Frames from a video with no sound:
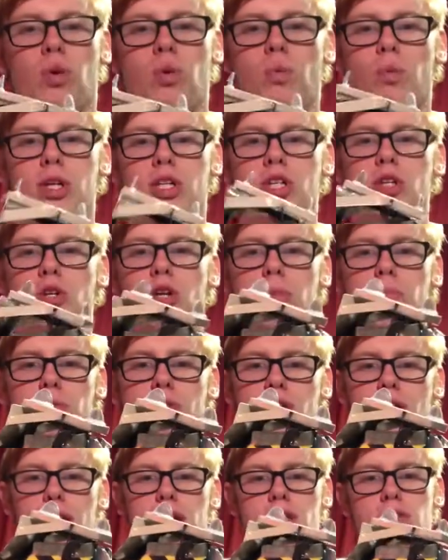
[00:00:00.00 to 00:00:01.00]
which you could
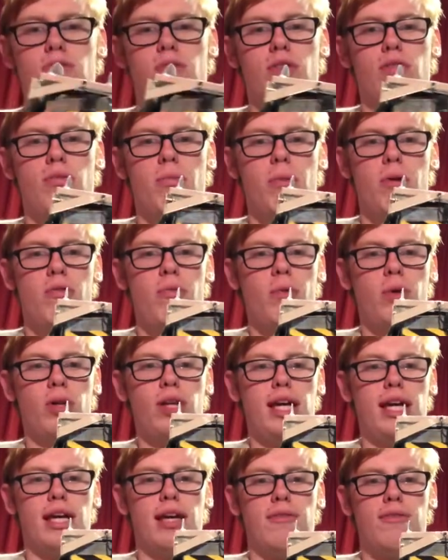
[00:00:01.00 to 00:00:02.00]
pretend is for the removable
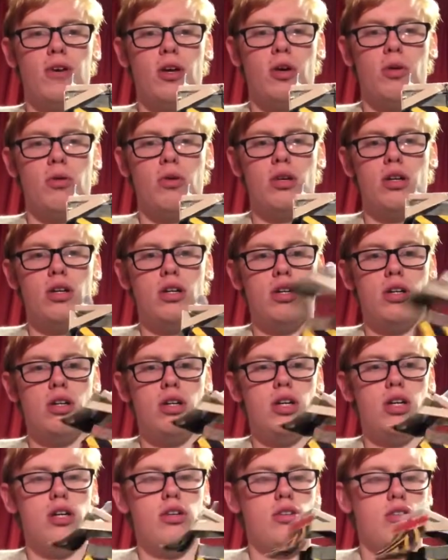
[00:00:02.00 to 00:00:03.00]
link if you
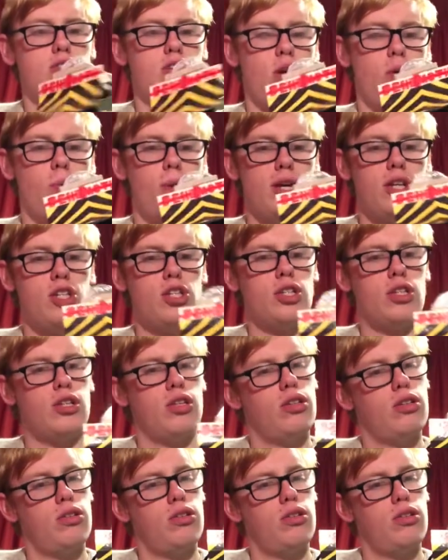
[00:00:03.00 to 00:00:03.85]
so wished.